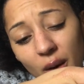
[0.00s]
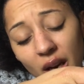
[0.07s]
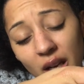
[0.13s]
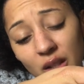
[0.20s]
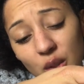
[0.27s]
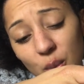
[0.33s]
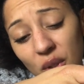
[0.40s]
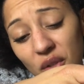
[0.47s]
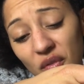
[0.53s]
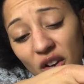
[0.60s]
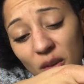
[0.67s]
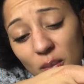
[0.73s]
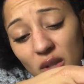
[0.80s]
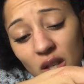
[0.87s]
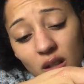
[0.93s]
and
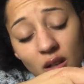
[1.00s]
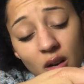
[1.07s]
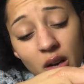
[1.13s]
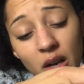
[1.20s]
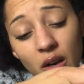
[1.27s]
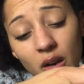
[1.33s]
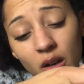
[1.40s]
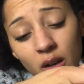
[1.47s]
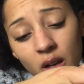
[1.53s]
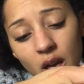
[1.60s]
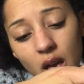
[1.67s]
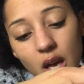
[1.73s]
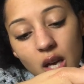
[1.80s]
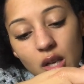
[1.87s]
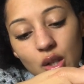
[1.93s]
25% nylon.
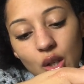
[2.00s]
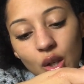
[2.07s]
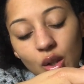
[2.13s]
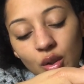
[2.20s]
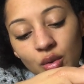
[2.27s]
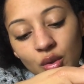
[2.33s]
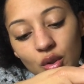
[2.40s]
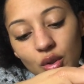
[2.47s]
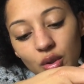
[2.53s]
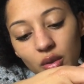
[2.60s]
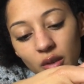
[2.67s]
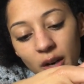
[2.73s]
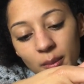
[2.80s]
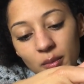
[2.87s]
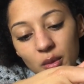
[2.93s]
It's 100
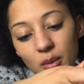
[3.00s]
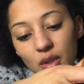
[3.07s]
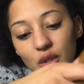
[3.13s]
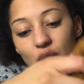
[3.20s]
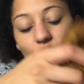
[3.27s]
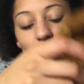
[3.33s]
grams, which is